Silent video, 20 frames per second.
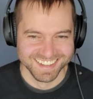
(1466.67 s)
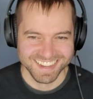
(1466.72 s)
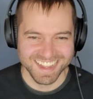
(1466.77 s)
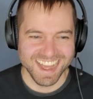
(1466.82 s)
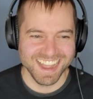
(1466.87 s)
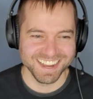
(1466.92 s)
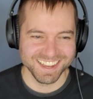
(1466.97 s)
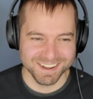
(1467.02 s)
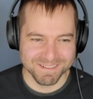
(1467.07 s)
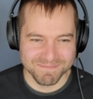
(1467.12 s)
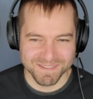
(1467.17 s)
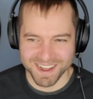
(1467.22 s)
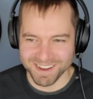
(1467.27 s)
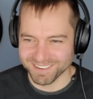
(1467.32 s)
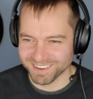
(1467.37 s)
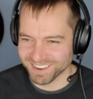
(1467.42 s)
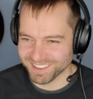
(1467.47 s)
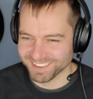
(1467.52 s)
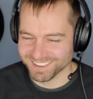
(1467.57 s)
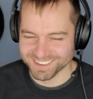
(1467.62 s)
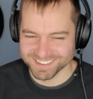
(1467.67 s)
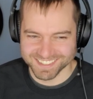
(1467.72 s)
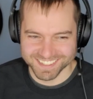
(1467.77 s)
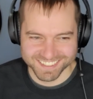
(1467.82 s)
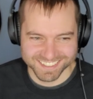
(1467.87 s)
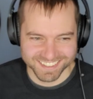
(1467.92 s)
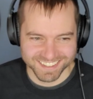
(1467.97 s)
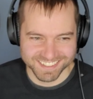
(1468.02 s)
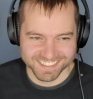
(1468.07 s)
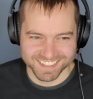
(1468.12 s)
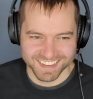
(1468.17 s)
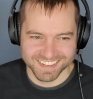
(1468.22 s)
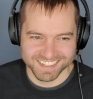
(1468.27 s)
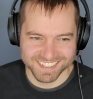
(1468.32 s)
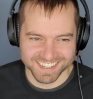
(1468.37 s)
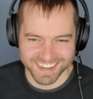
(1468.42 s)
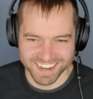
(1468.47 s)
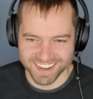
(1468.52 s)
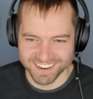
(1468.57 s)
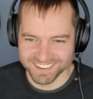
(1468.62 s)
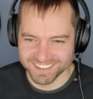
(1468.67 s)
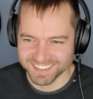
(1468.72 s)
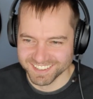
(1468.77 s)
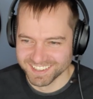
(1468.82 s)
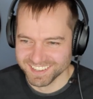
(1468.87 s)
I gotta buy one of those and, and test it out.